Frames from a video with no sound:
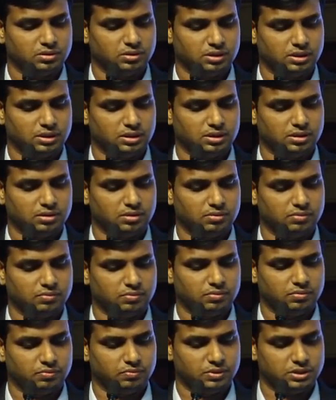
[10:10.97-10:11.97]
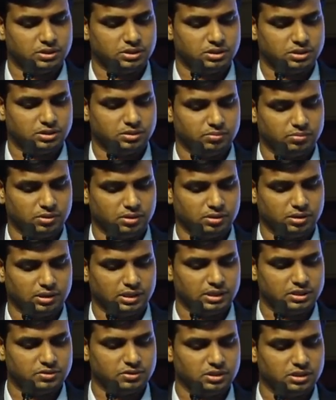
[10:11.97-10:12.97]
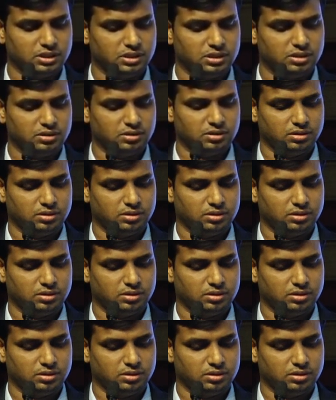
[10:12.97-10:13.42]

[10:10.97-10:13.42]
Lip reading: and which gradually,